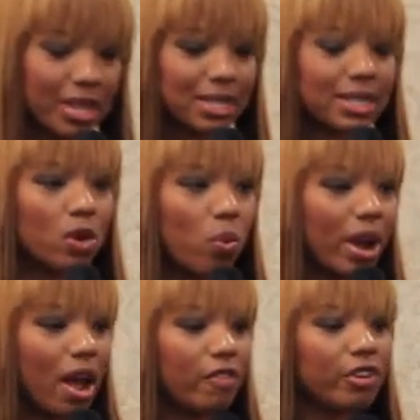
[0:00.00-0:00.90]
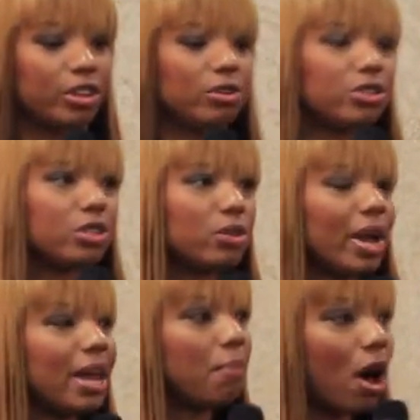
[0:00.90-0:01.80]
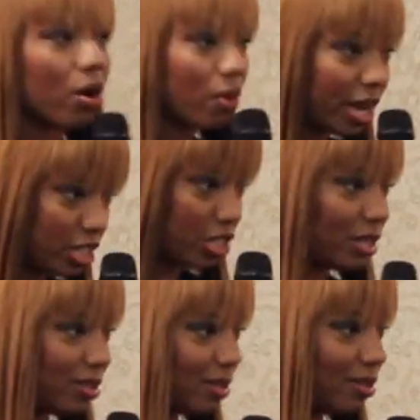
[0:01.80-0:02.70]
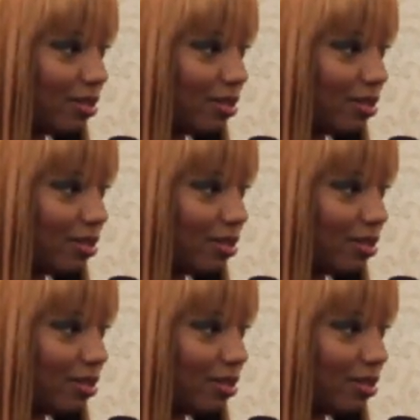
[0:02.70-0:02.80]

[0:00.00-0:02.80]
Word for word: They said, whatever you do in moderation,